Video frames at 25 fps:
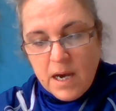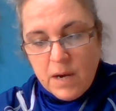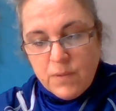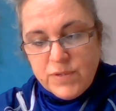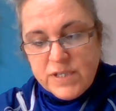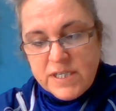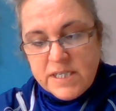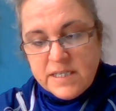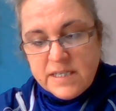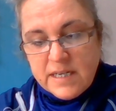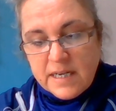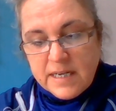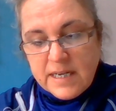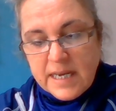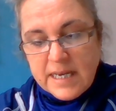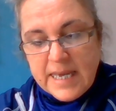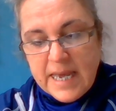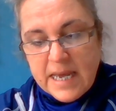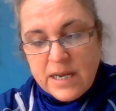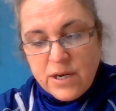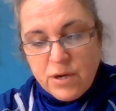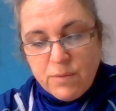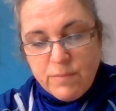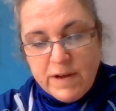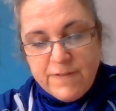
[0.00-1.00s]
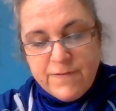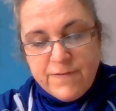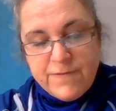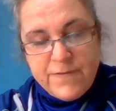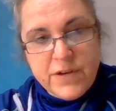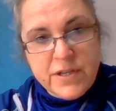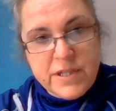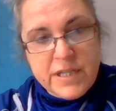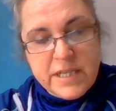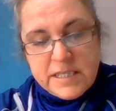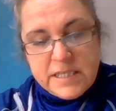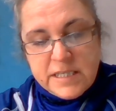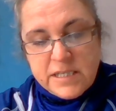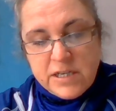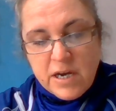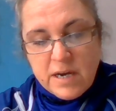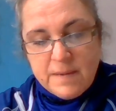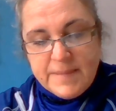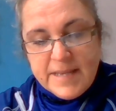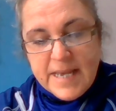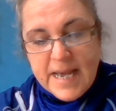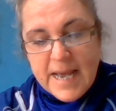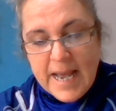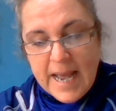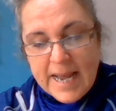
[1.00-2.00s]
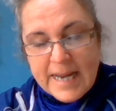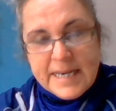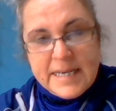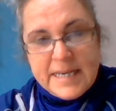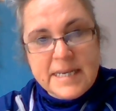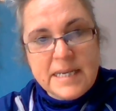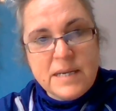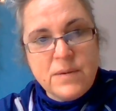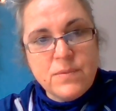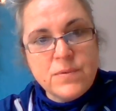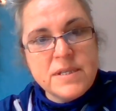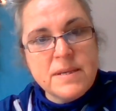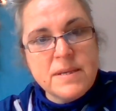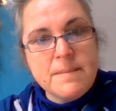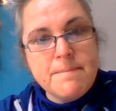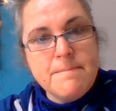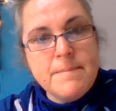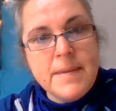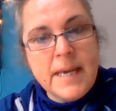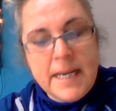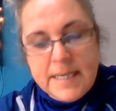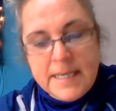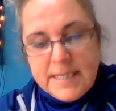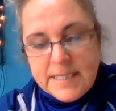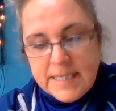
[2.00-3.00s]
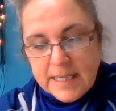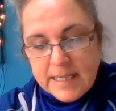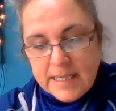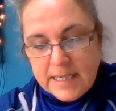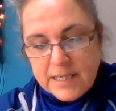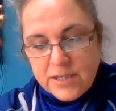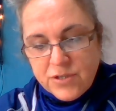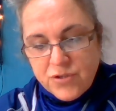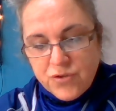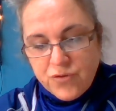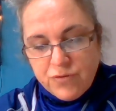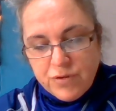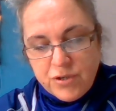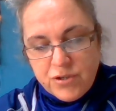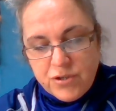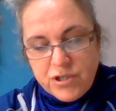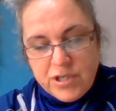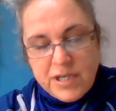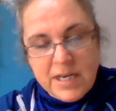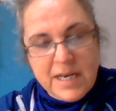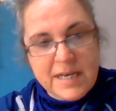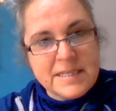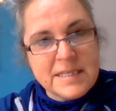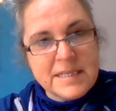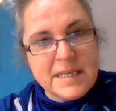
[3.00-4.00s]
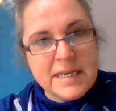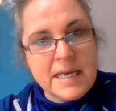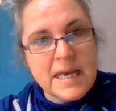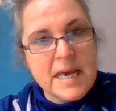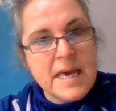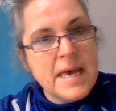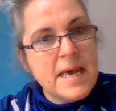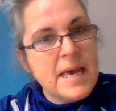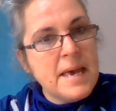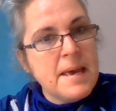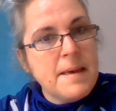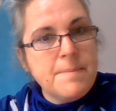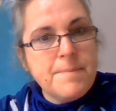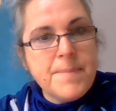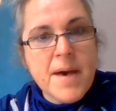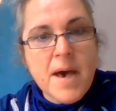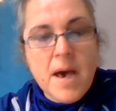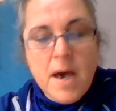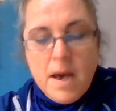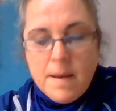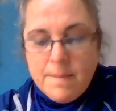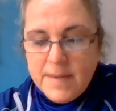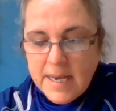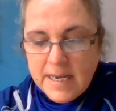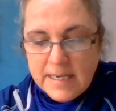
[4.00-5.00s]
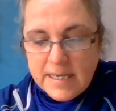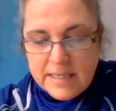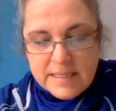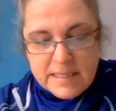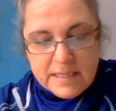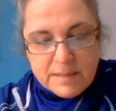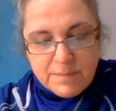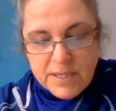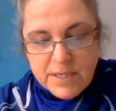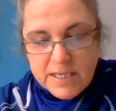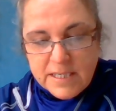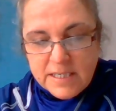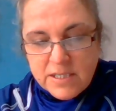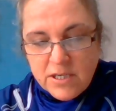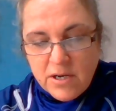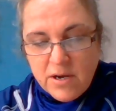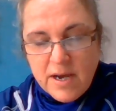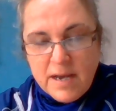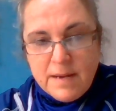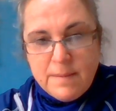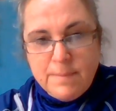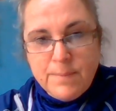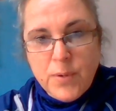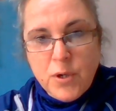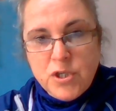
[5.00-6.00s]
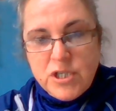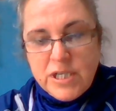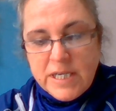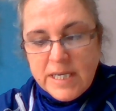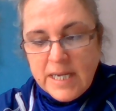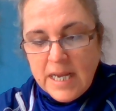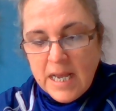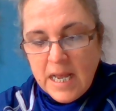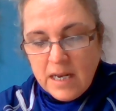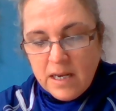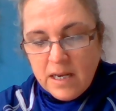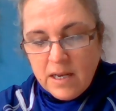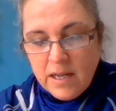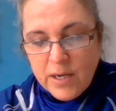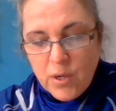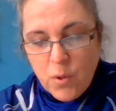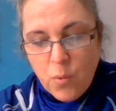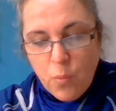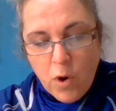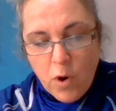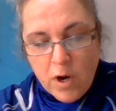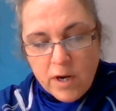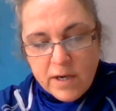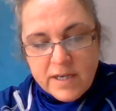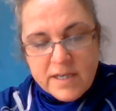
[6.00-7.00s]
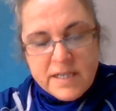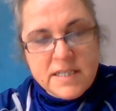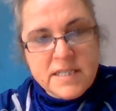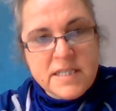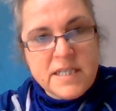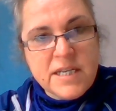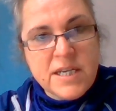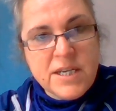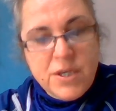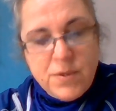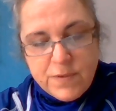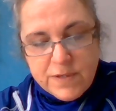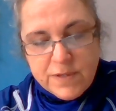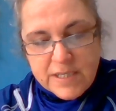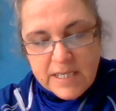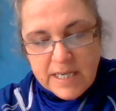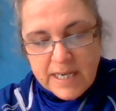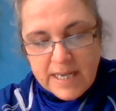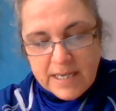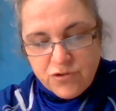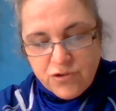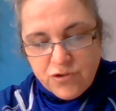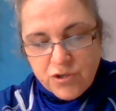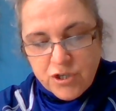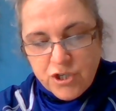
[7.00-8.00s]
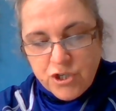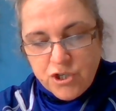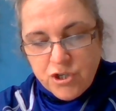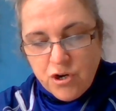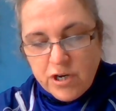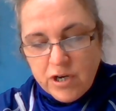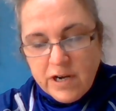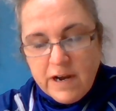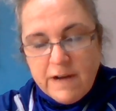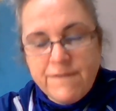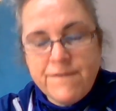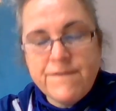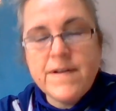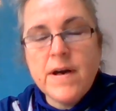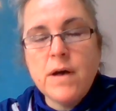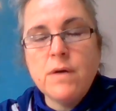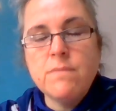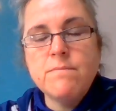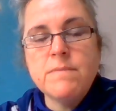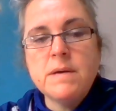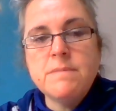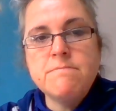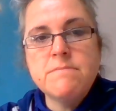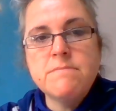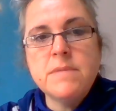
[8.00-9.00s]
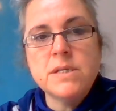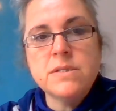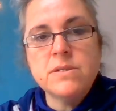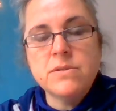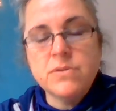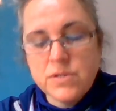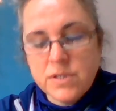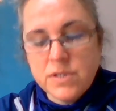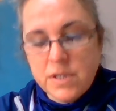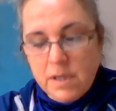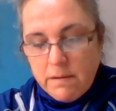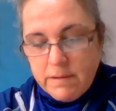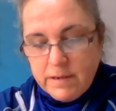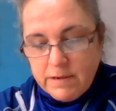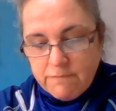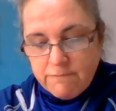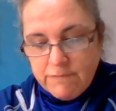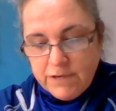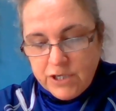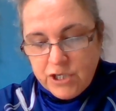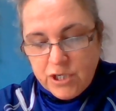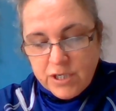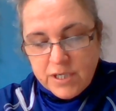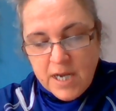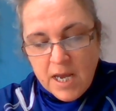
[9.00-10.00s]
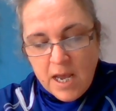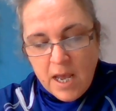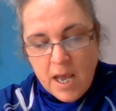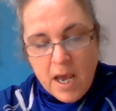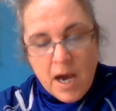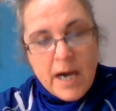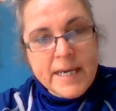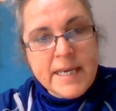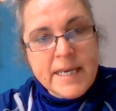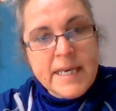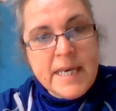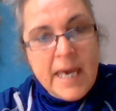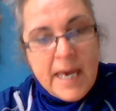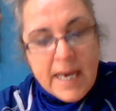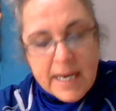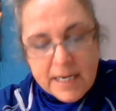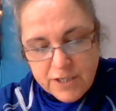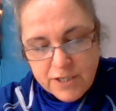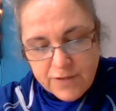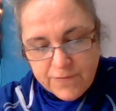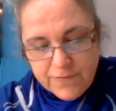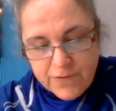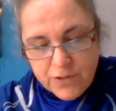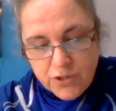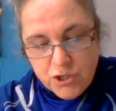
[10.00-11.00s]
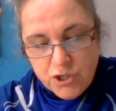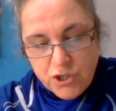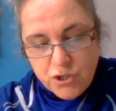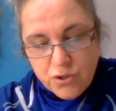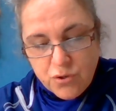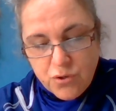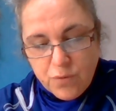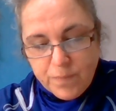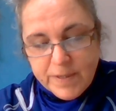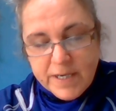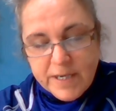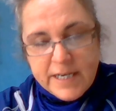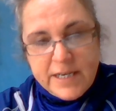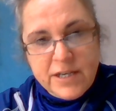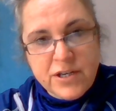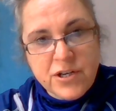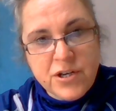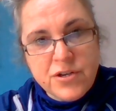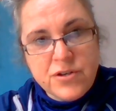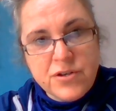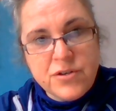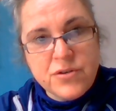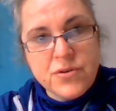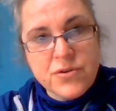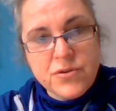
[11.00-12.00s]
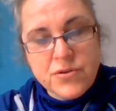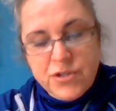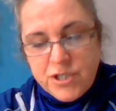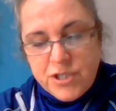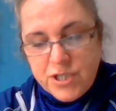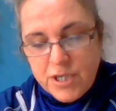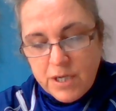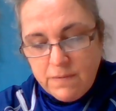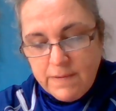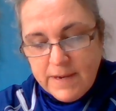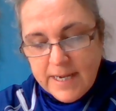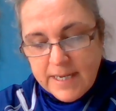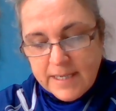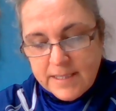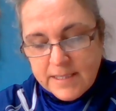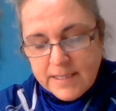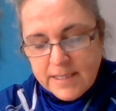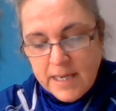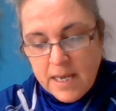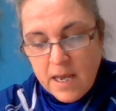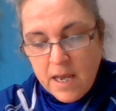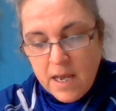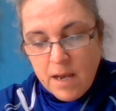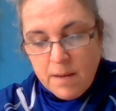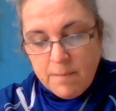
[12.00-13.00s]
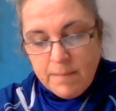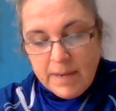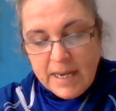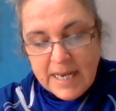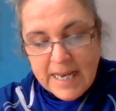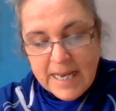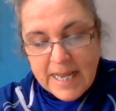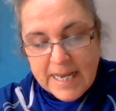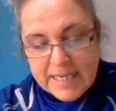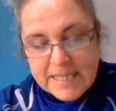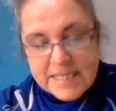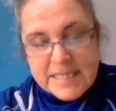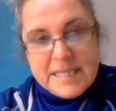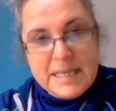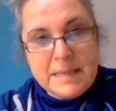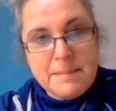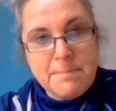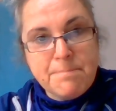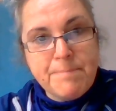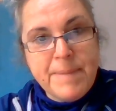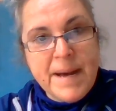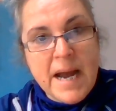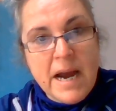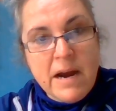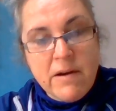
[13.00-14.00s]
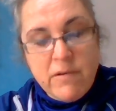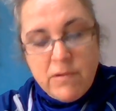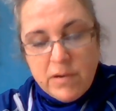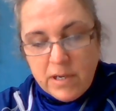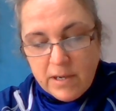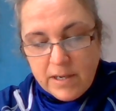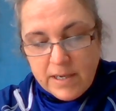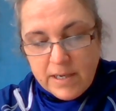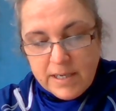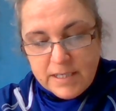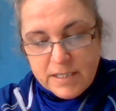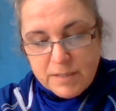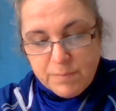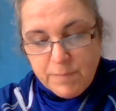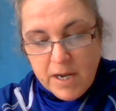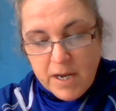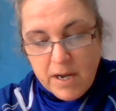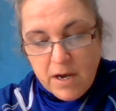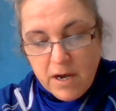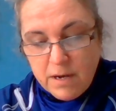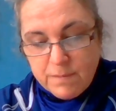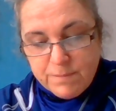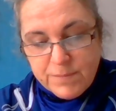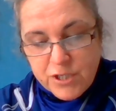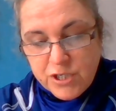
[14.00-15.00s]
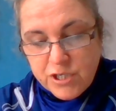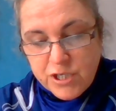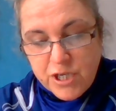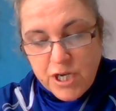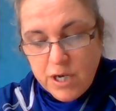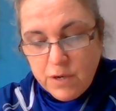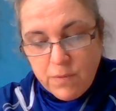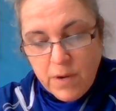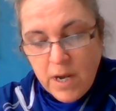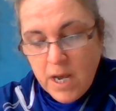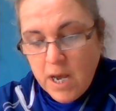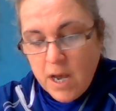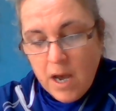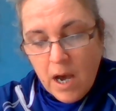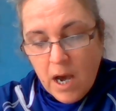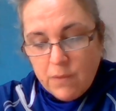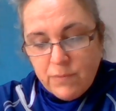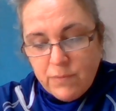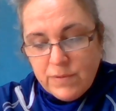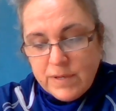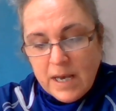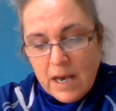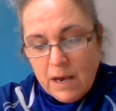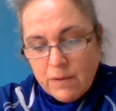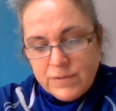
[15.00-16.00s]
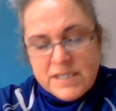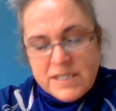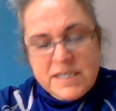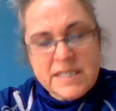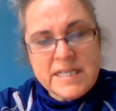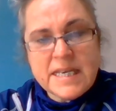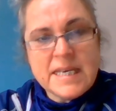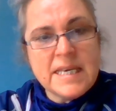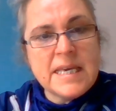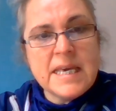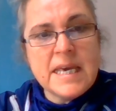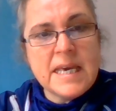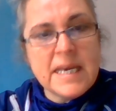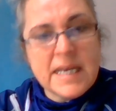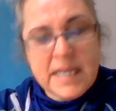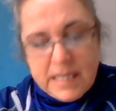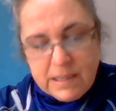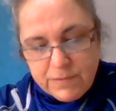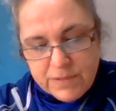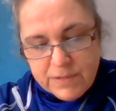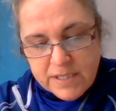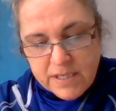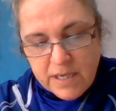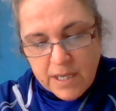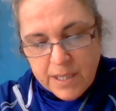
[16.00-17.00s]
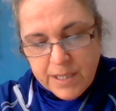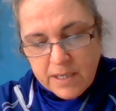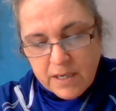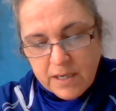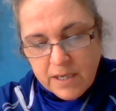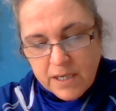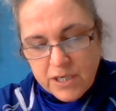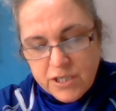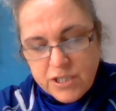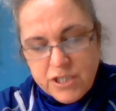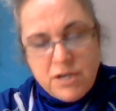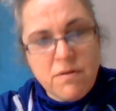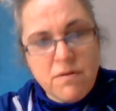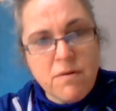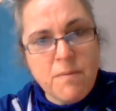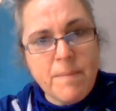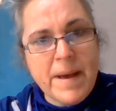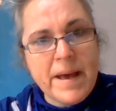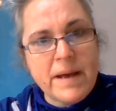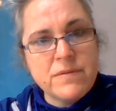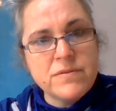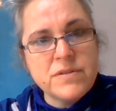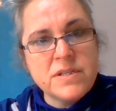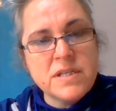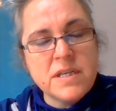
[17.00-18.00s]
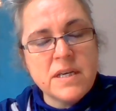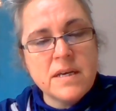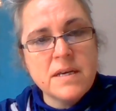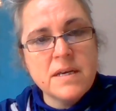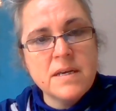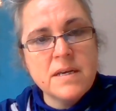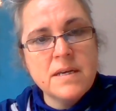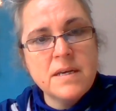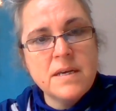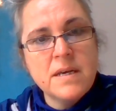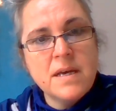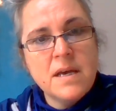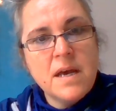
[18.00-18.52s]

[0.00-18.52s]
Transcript: I was stung again on my foot this time. The agony was immediate and excruciating. It permeated my entire body like one continuous electric shock. I felt my muscles going rigid. I kicked for the shore, but I could not do it. My legs seemed paralysed, my arms too. I, was sinking and there was nothing I could do about it.